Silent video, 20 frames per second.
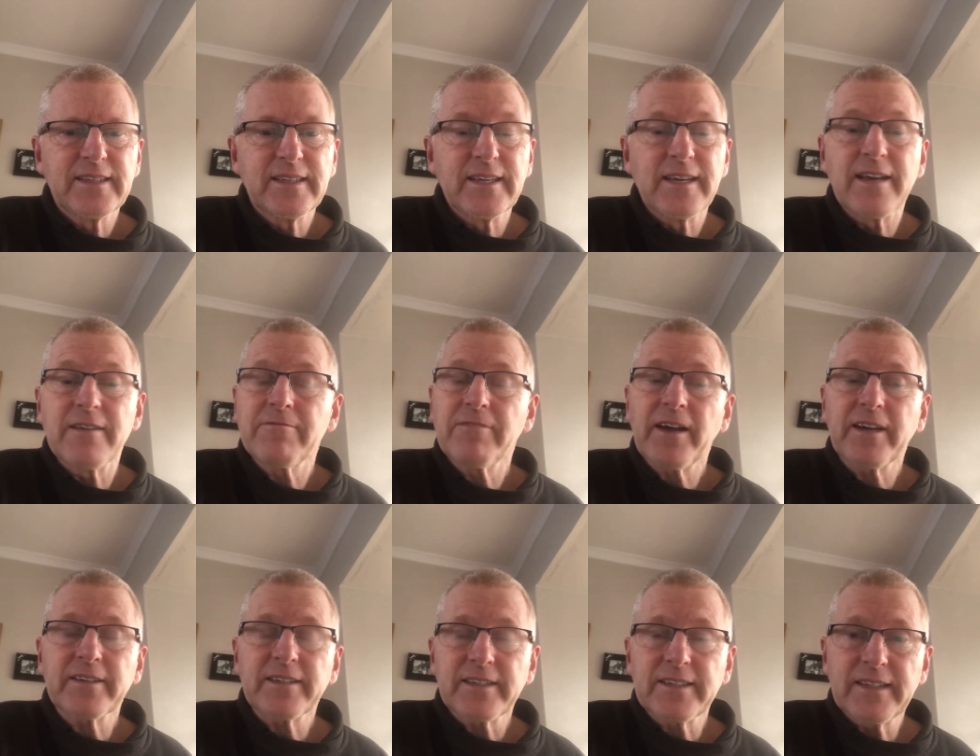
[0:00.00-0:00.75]
in fact,
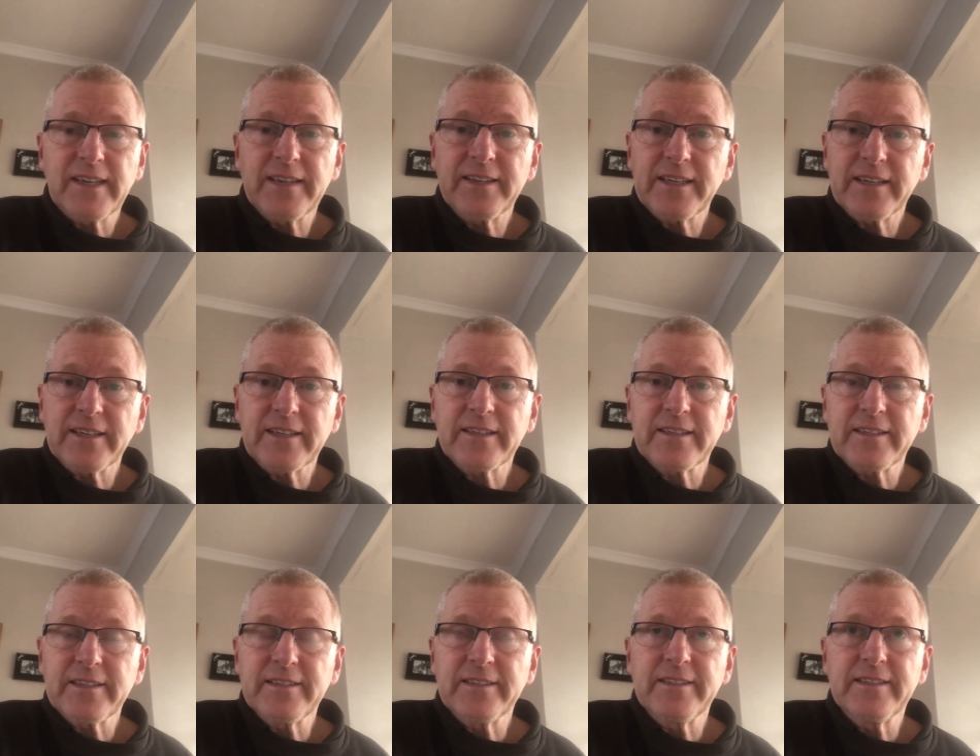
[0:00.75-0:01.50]
I think
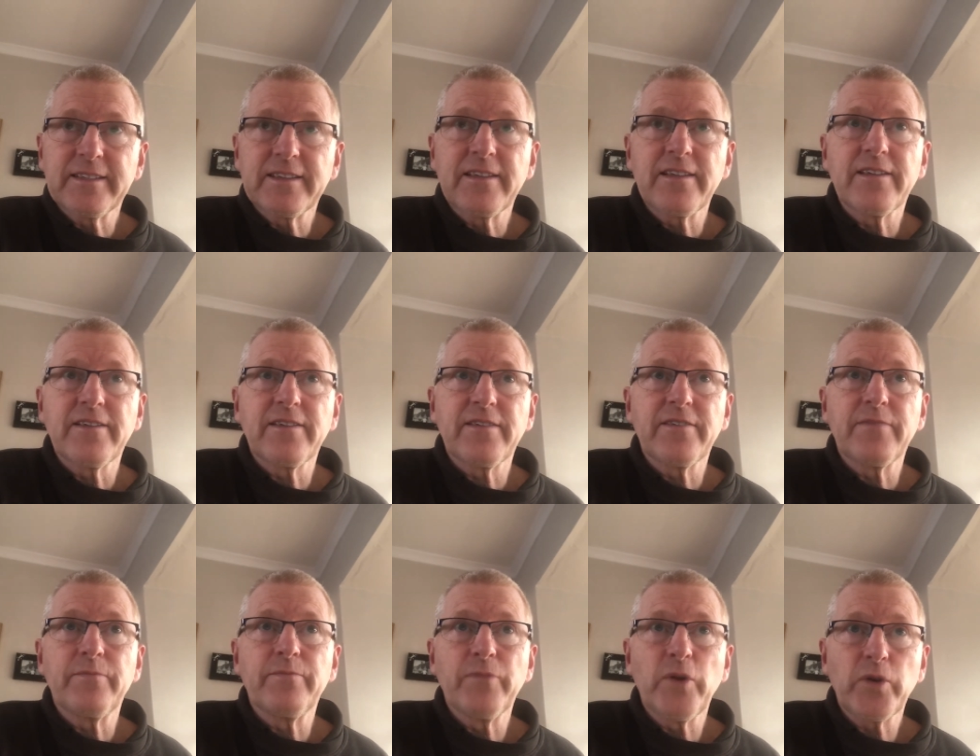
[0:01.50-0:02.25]

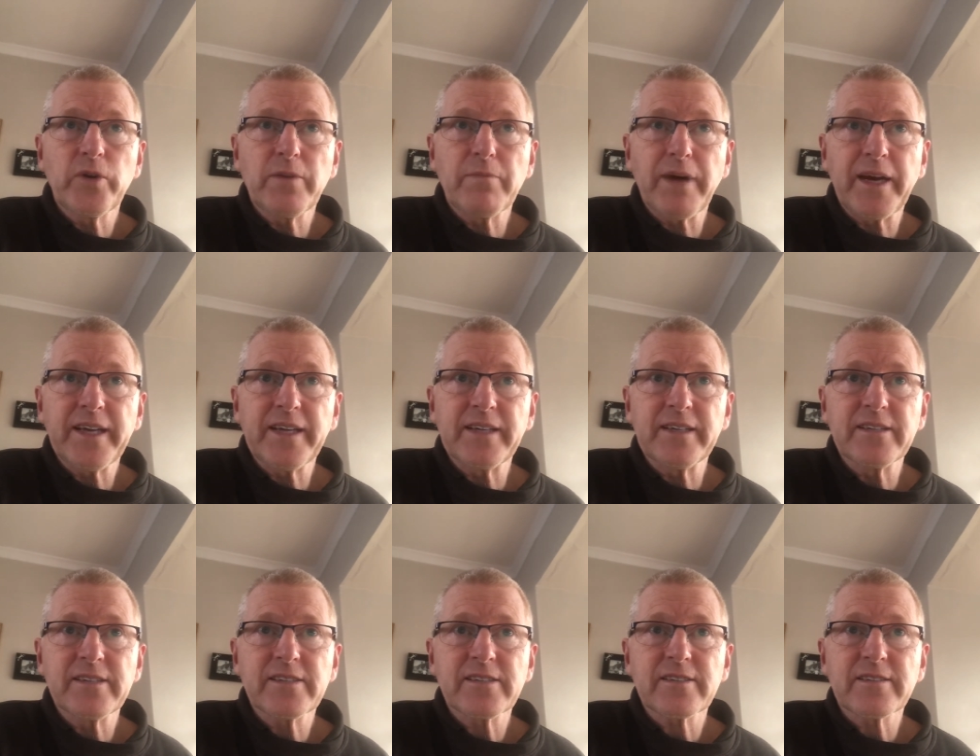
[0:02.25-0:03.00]

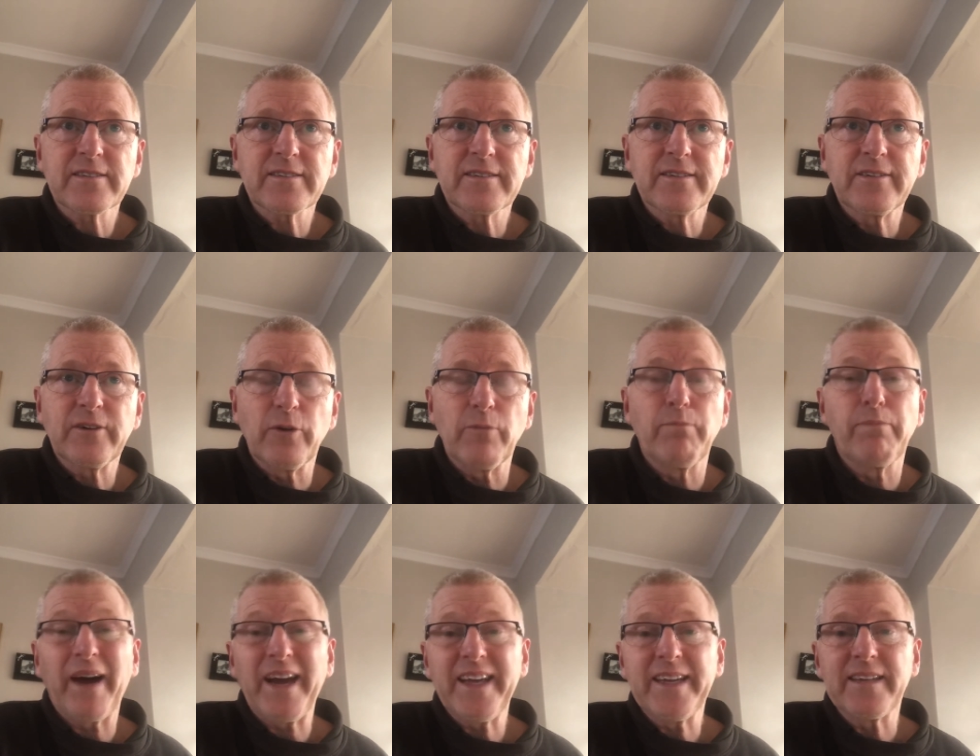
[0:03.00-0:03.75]
motorbikers or
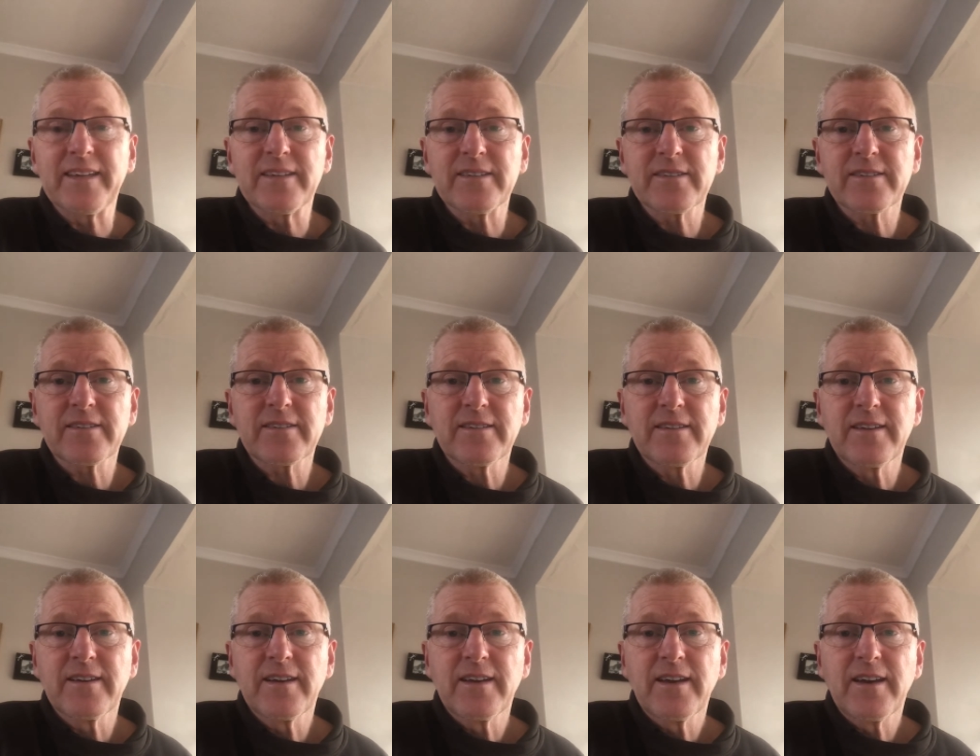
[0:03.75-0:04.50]
bikers
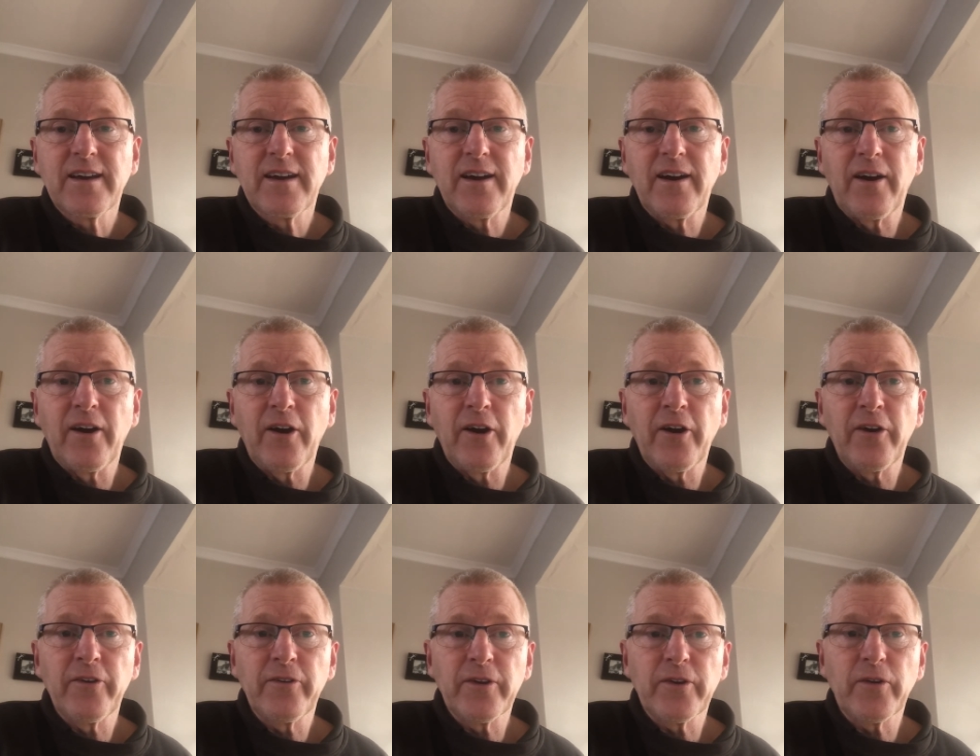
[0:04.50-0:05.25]

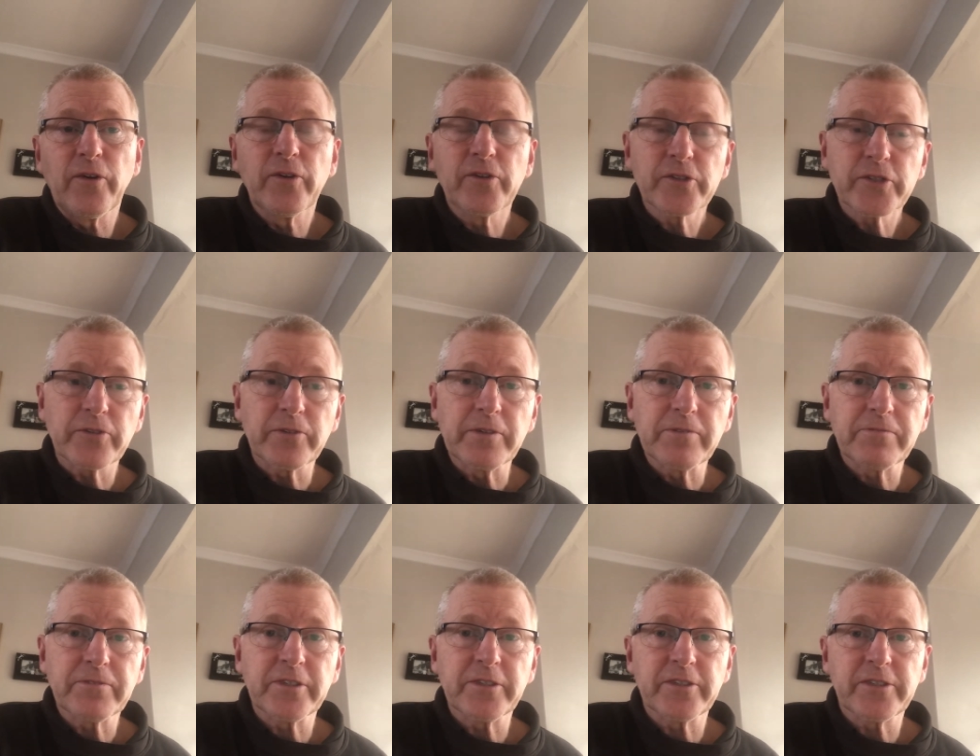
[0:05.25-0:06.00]
are also
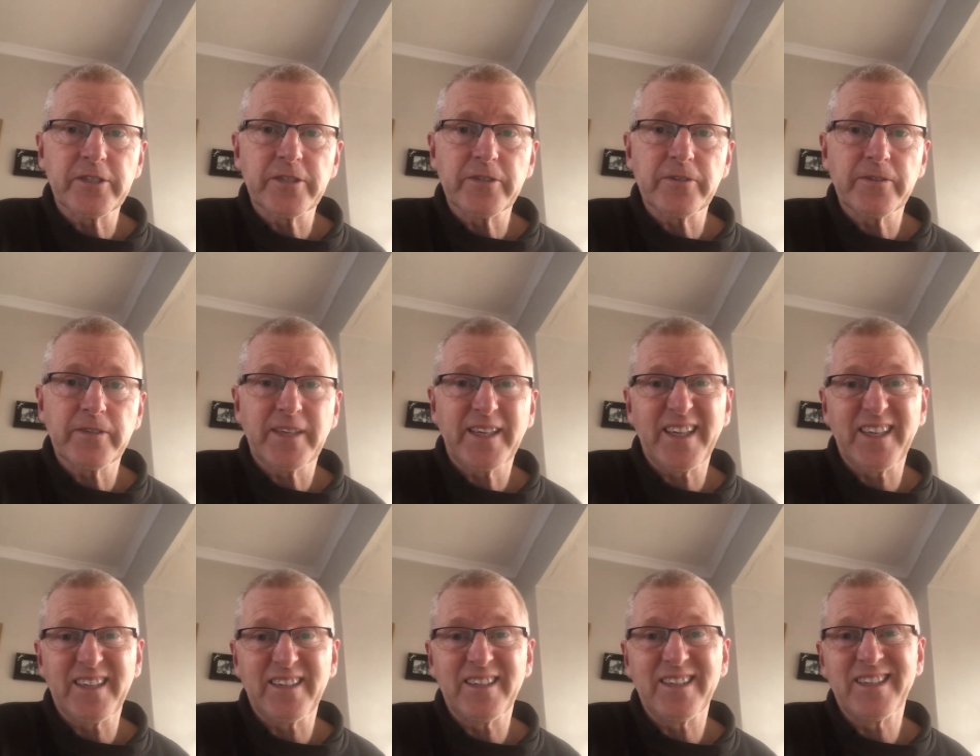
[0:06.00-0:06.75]
referred to
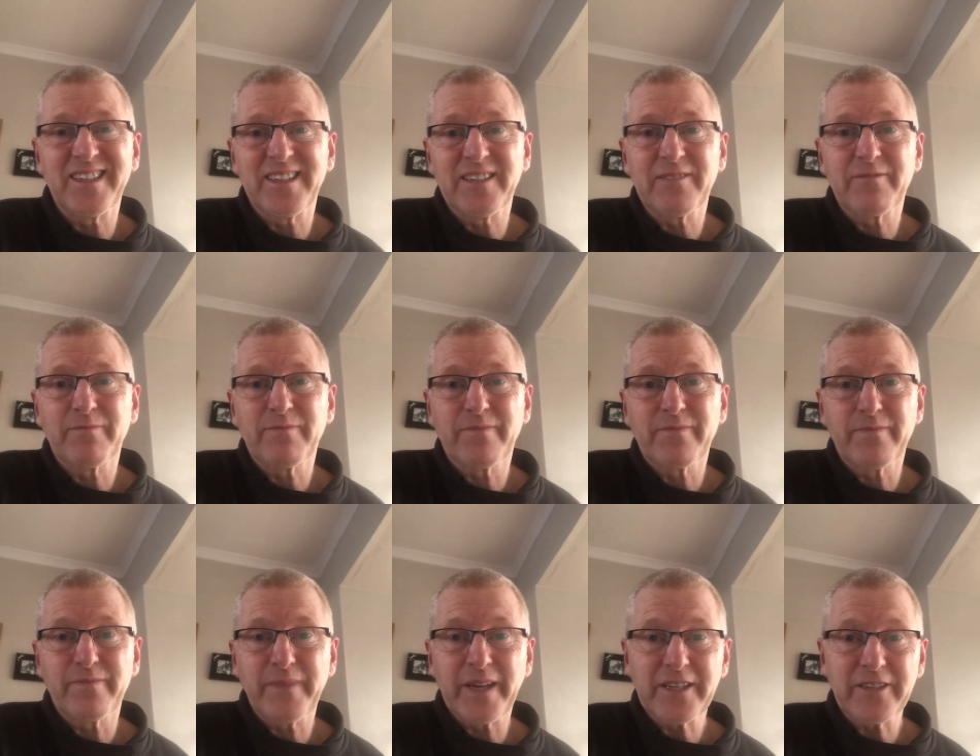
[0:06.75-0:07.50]
in
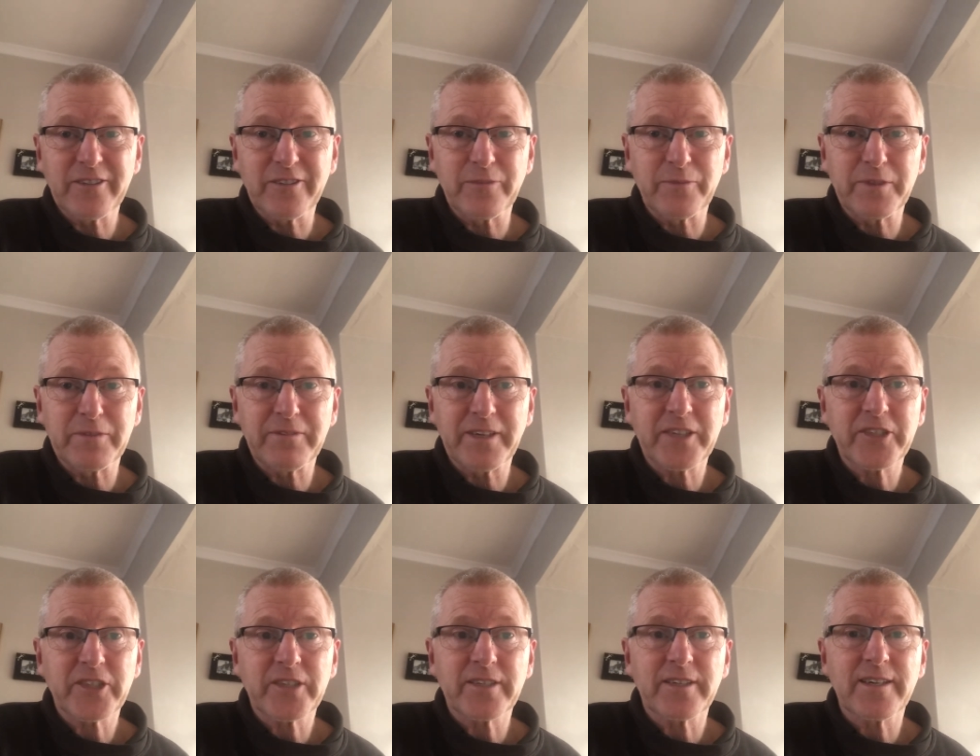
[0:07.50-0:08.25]
the medical
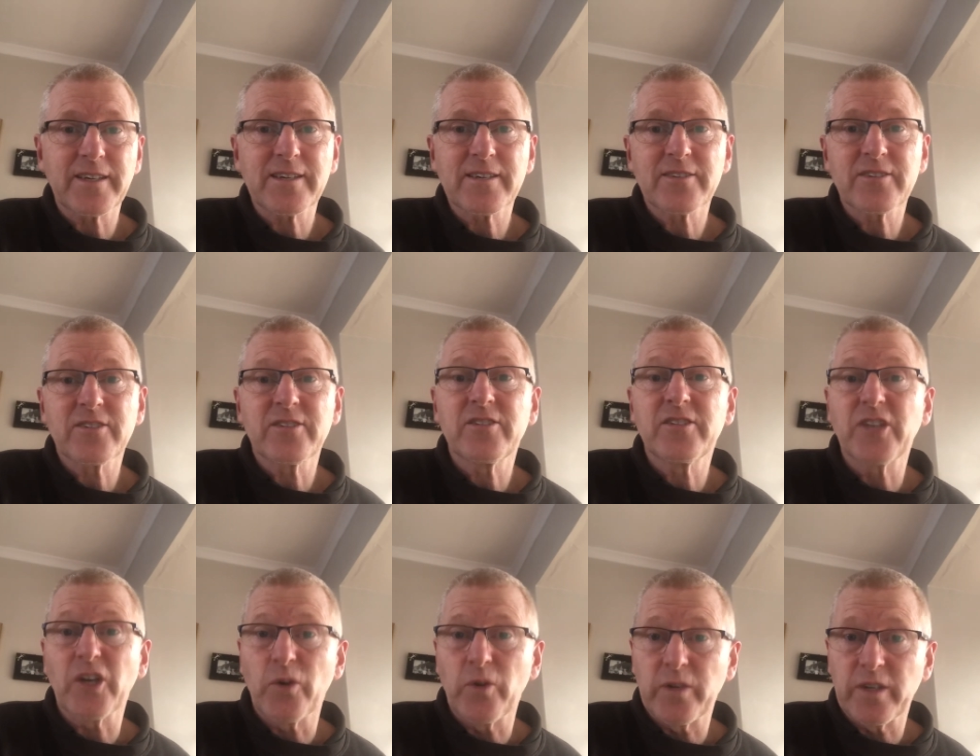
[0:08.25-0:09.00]
profession as
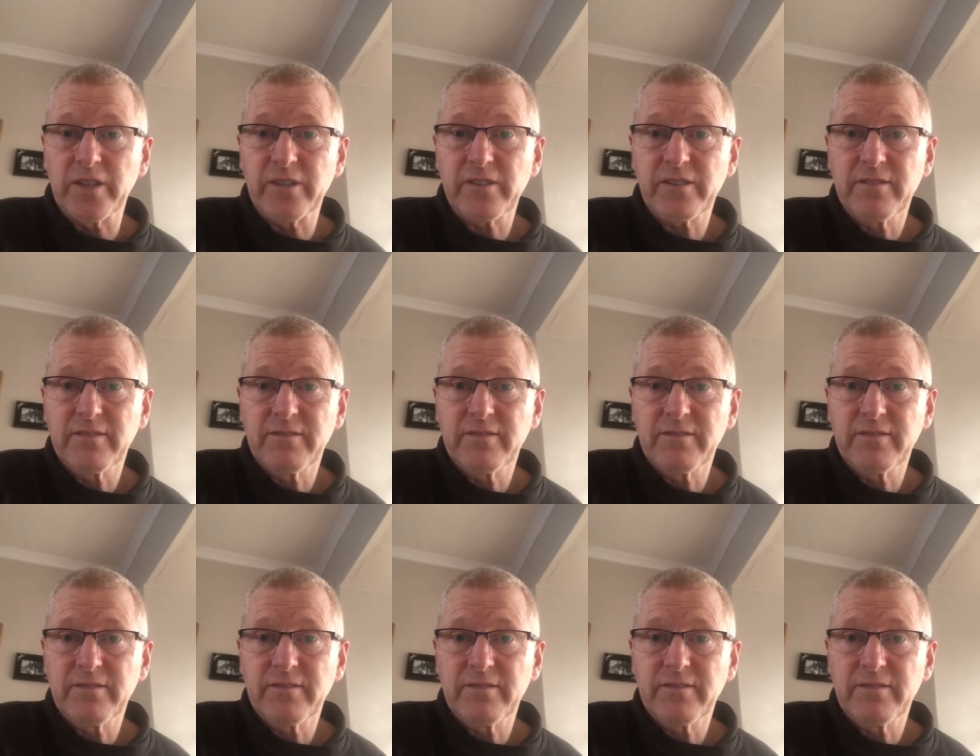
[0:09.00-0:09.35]
donors.